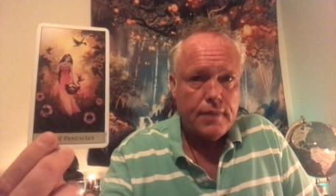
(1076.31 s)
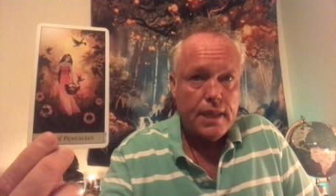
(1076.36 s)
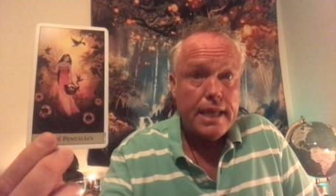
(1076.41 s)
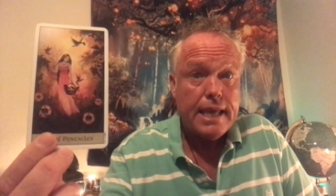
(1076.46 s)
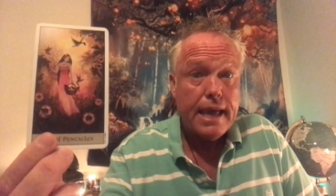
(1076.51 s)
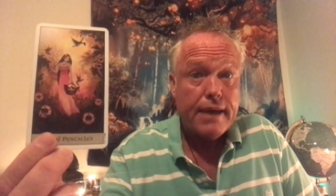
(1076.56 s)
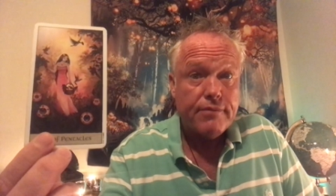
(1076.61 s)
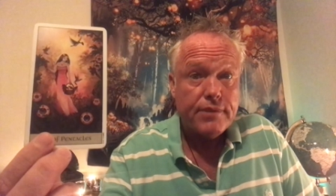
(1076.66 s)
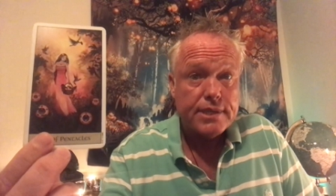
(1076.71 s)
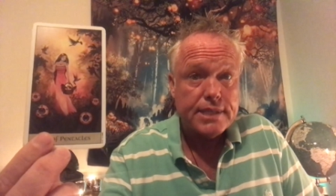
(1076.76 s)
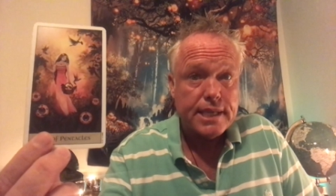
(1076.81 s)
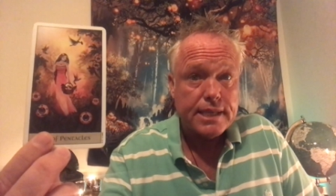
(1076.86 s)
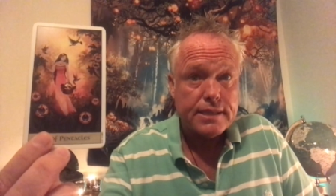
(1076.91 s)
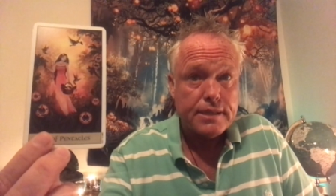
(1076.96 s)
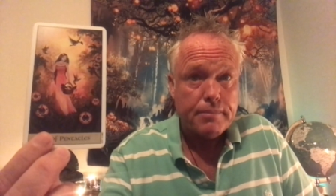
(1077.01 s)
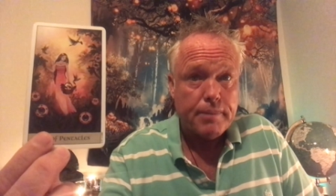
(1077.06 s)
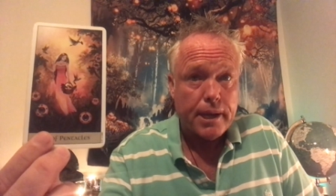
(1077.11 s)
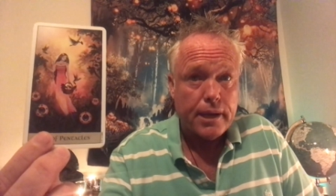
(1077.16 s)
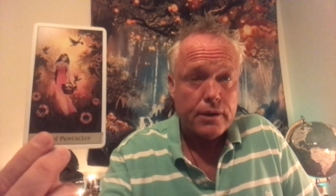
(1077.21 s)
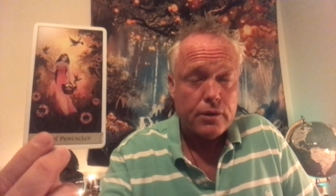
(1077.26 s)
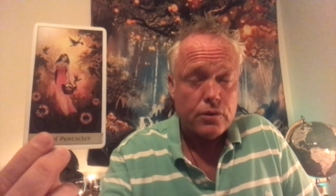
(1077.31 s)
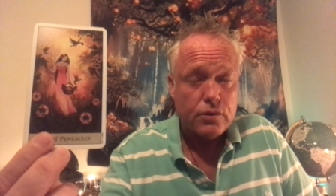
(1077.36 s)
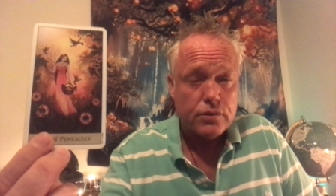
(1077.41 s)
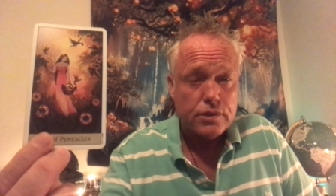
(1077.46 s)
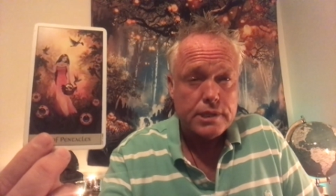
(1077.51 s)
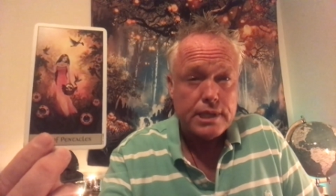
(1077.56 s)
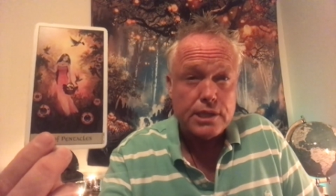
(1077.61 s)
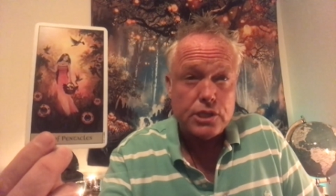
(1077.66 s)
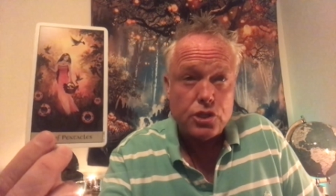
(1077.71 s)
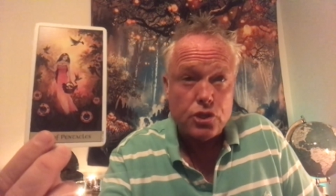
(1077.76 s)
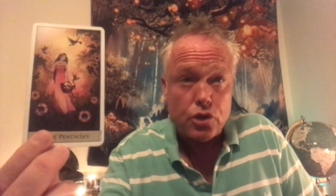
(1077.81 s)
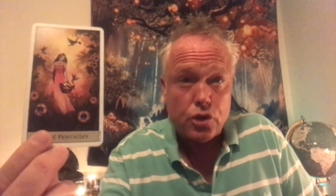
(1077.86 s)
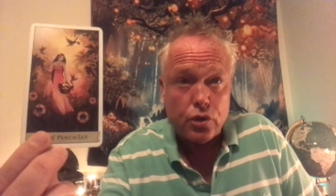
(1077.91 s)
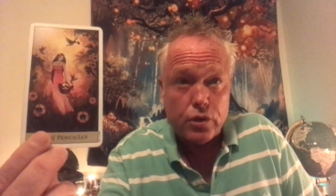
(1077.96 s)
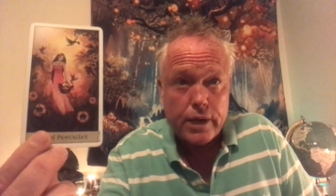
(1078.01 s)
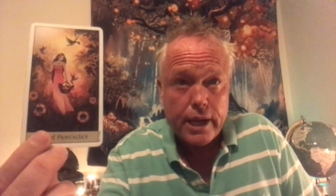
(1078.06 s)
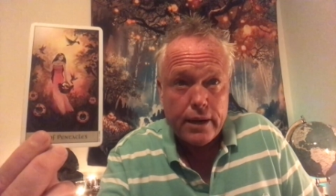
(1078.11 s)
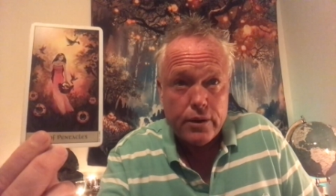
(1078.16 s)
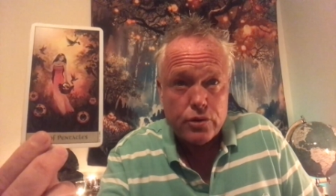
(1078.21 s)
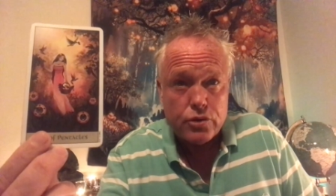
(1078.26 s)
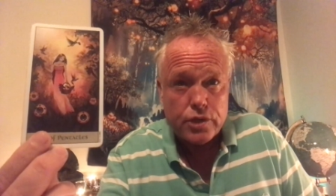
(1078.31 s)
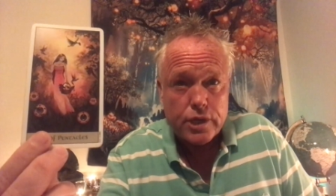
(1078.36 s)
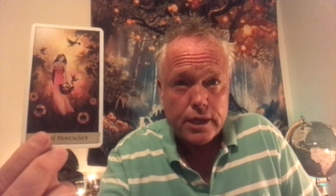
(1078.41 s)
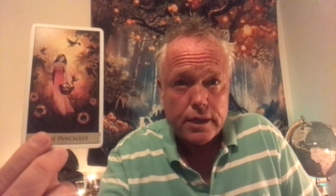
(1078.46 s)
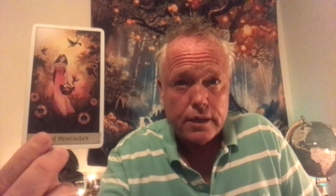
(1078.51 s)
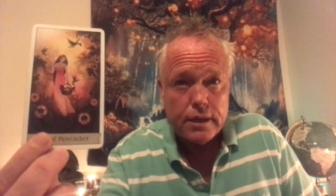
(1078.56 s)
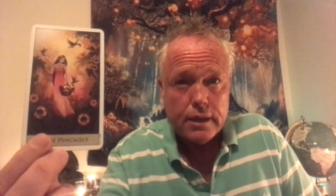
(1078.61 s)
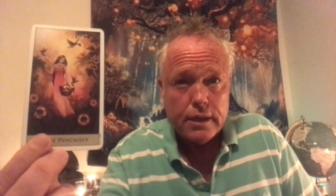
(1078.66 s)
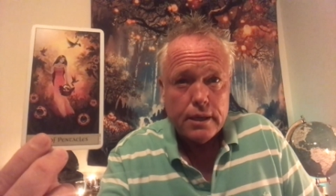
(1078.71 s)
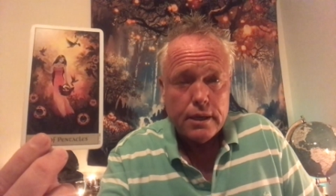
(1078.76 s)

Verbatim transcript: You have the Six of Pentacles. This is a good energy.